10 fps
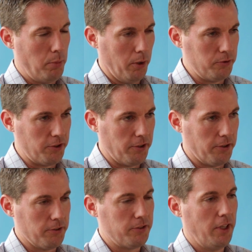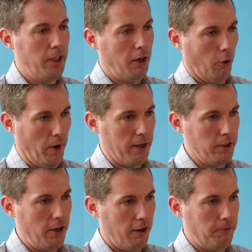posters
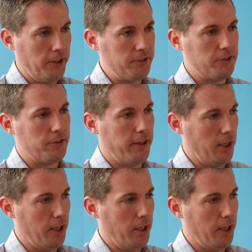around the office,